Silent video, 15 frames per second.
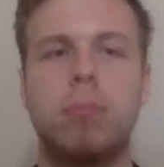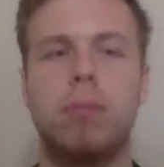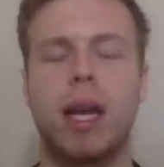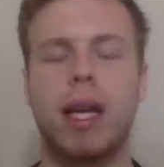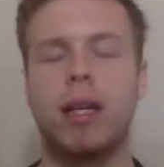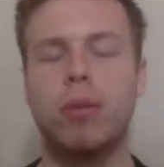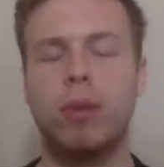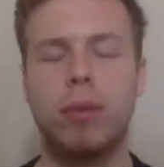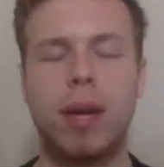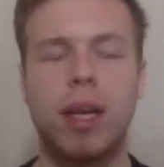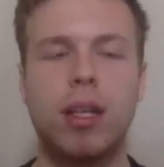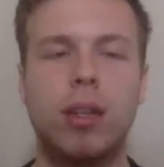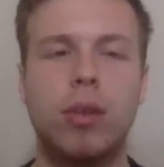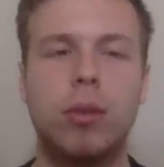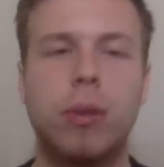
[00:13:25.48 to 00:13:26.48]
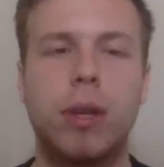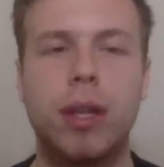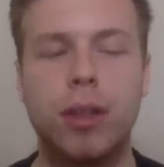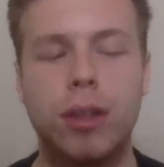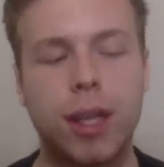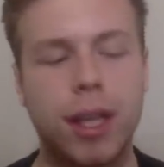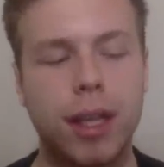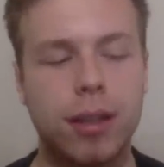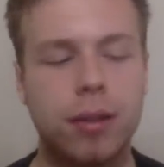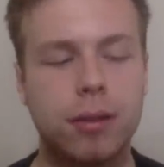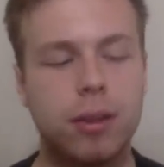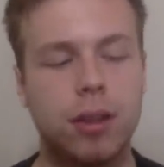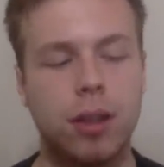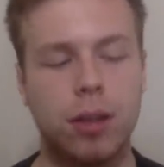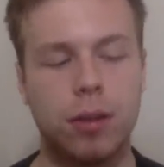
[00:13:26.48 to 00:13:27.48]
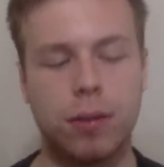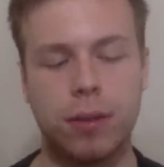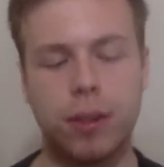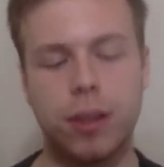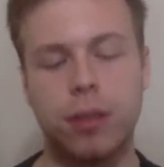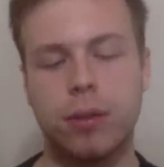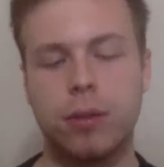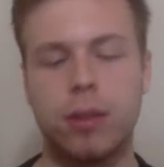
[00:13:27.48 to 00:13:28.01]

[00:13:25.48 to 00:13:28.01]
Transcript: Mikey, what about you? Where do you think, you know, for you,